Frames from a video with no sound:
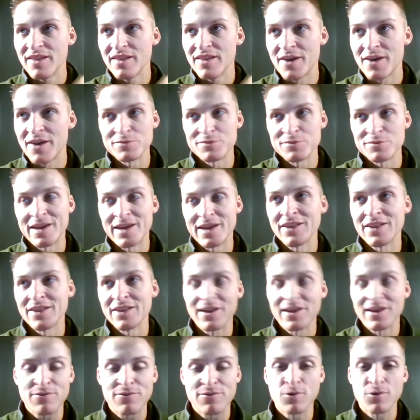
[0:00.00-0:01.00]
I was making
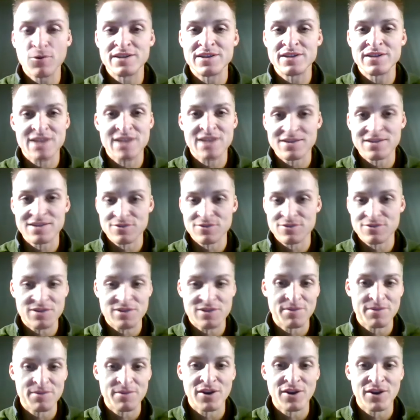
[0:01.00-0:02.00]
like 40 cents or
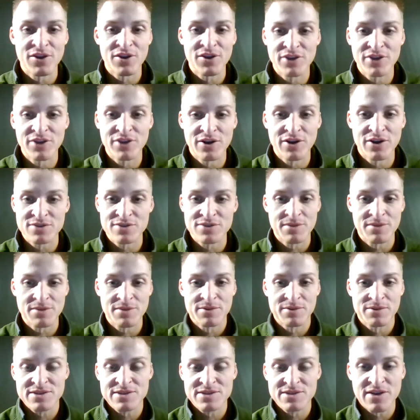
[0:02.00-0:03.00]
something on,
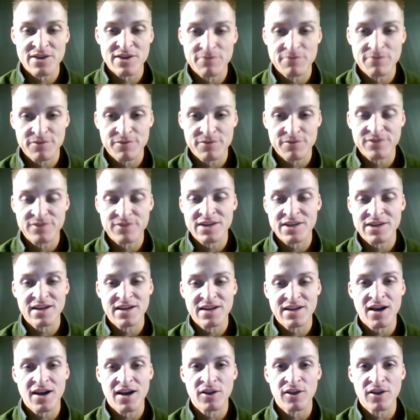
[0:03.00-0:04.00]
something was selling for
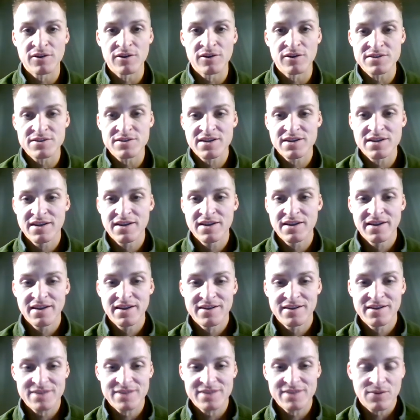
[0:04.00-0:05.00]
$15. It's
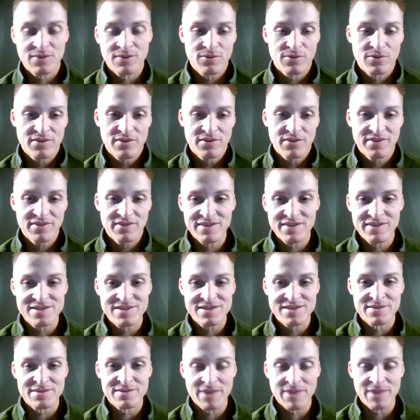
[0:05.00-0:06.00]
like, well, this
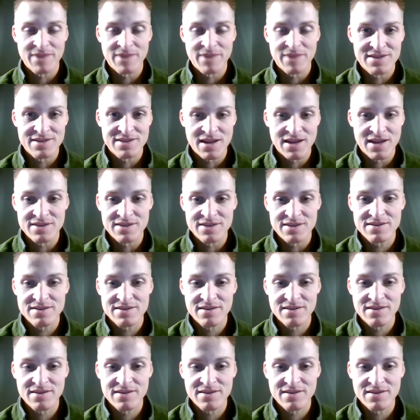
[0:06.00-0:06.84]
isn't making sense.